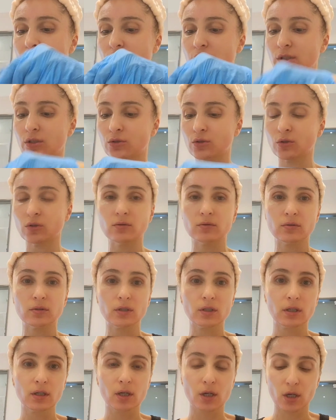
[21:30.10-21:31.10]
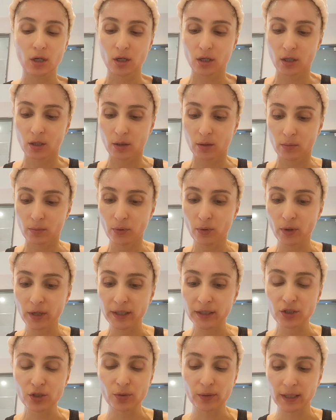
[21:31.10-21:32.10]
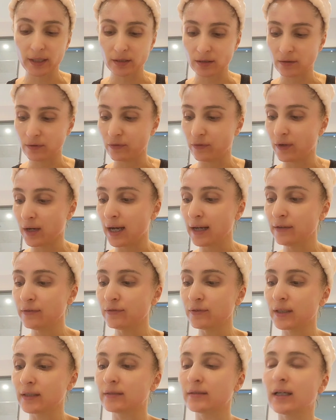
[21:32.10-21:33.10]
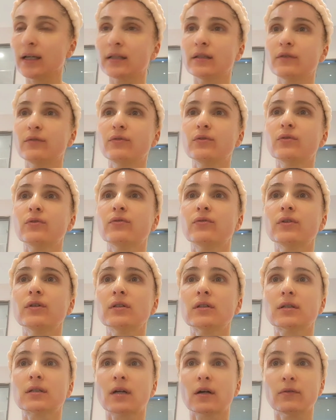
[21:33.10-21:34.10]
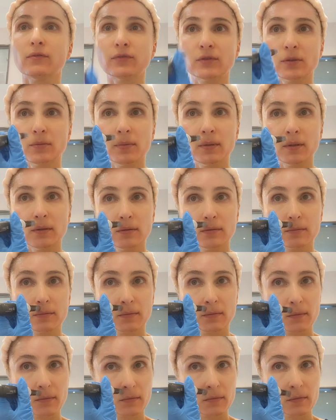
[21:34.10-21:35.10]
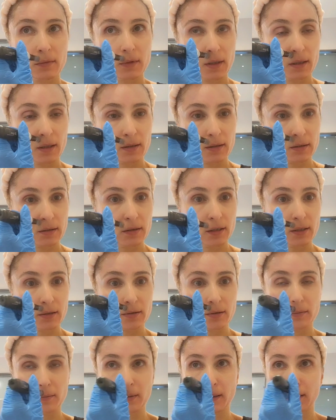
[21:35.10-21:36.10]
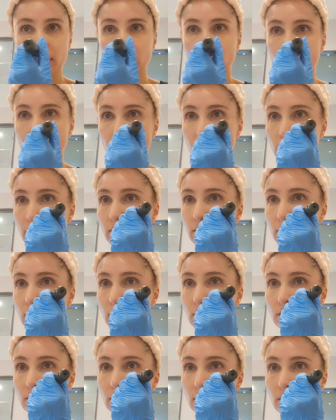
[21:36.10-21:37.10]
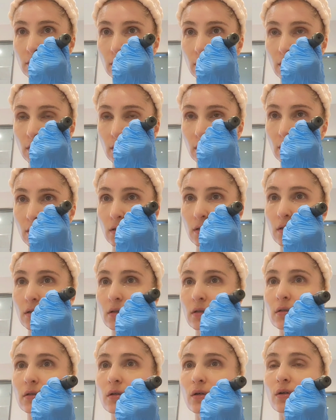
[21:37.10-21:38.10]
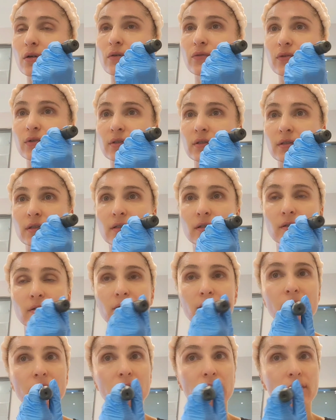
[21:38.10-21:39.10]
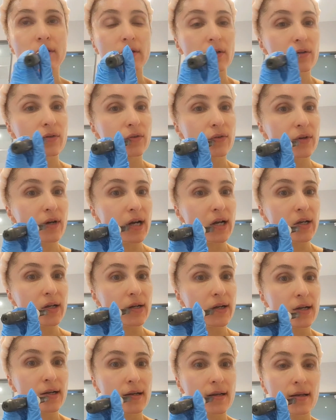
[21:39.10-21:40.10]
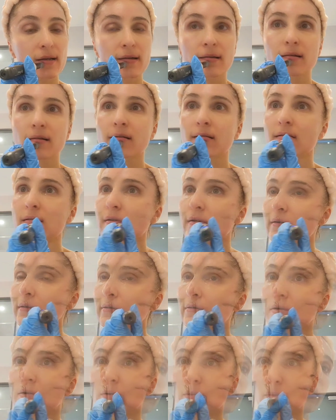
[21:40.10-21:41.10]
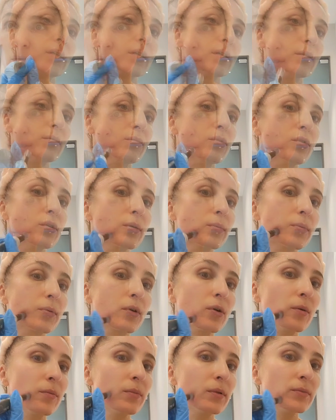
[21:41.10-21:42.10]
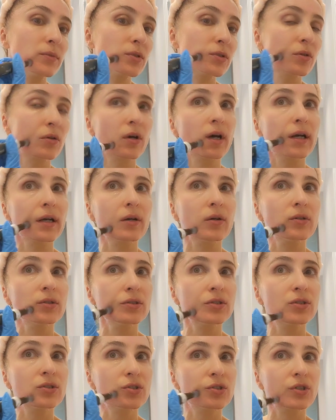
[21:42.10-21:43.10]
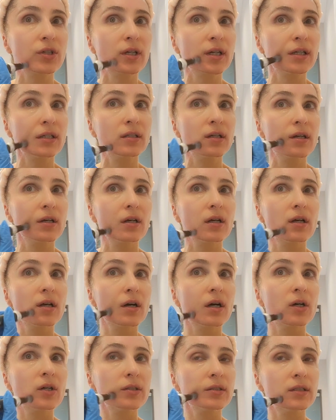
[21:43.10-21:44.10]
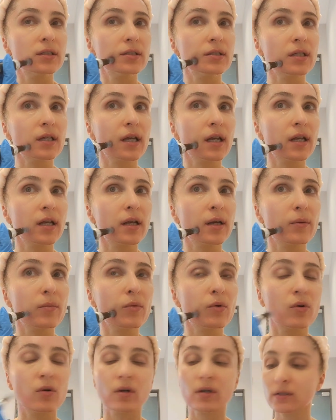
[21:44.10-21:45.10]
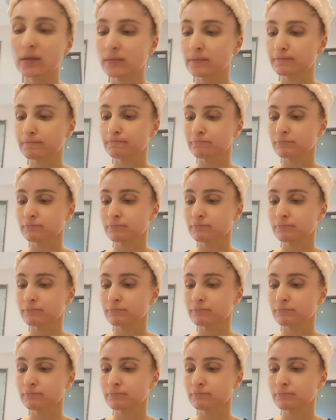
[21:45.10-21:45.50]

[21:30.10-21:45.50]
with 0.25, and then if you feel comfortable and it doesn't bother you, go for 0.5. You see, I have here more problems, so I concentrate on this area more.